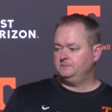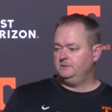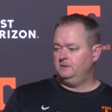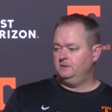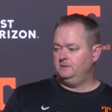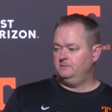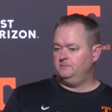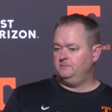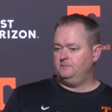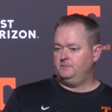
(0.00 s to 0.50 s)

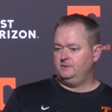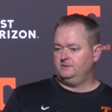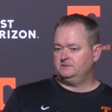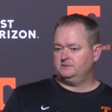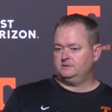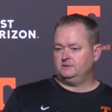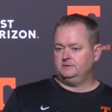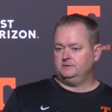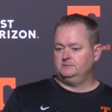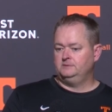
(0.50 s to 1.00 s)

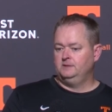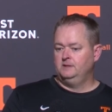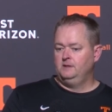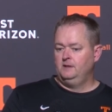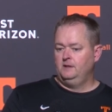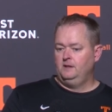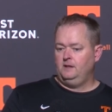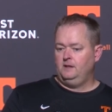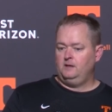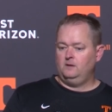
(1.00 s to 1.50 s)

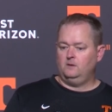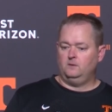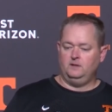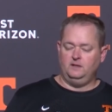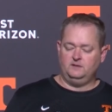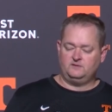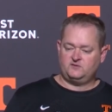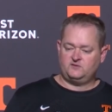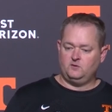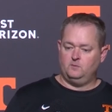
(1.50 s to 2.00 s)
You know,
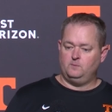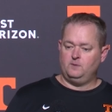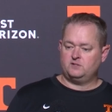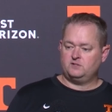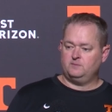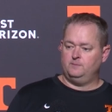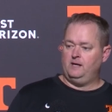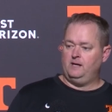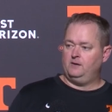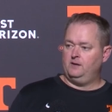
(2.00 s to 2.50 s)
it's so
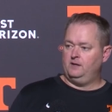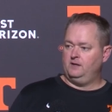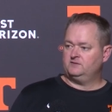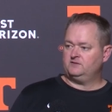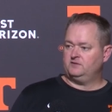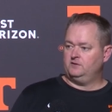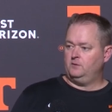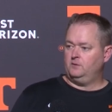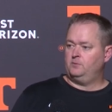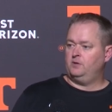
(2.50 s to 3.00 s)
much about
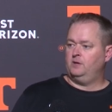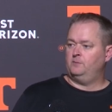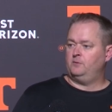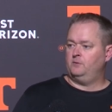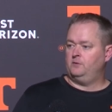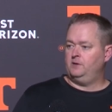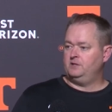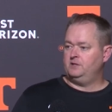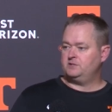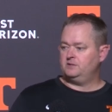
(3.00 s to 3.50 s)
us and our
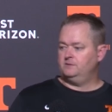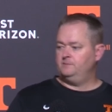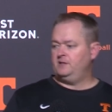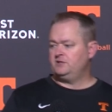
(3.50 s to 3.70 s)
preparation.